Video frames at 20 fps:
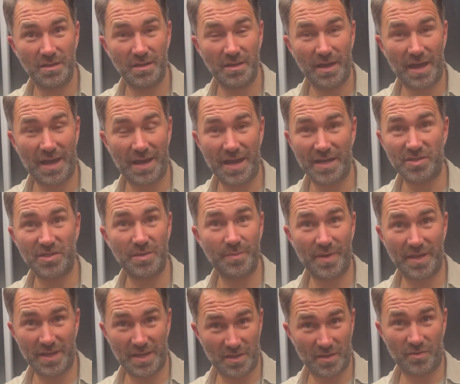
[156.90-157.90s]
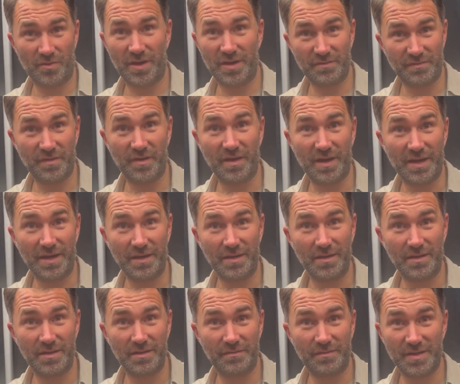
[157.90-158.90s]
and actually making a great fight
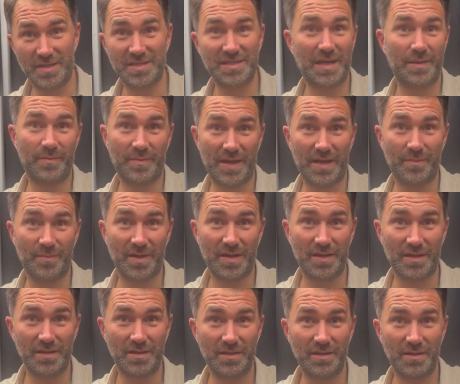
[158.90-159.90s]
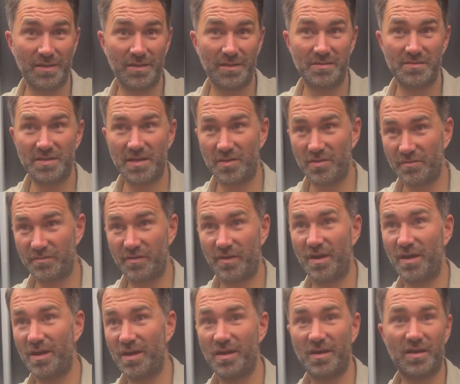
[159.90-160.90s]
for the same amount of money. Tell you a fight
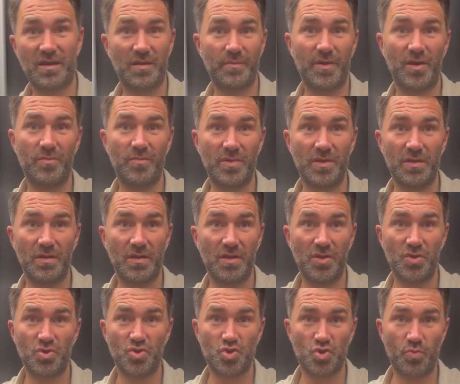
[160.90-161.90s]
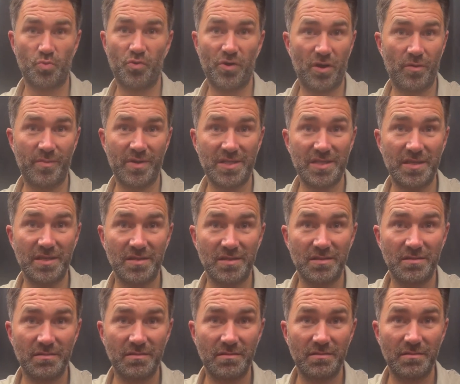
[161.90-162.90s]
I like at the moment, Subriel Matias,
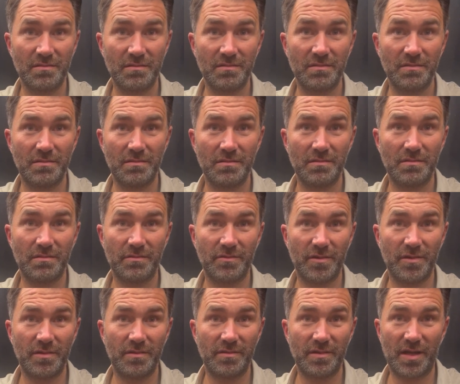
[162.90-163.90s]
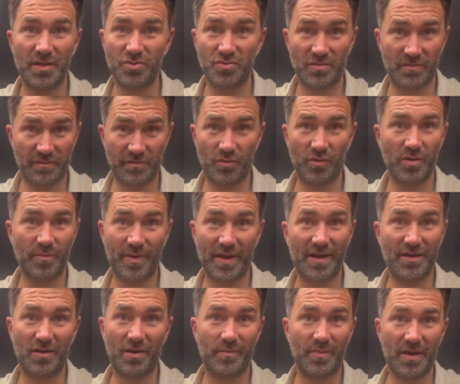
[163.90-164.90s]
right?
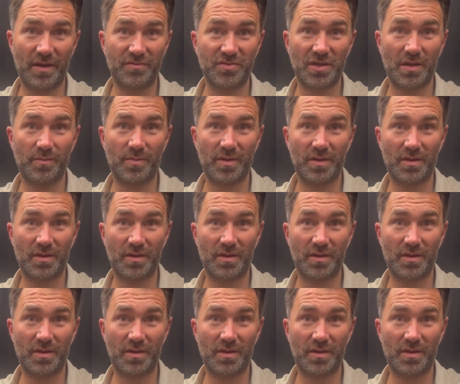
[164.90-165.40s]
140-pound IBF champion.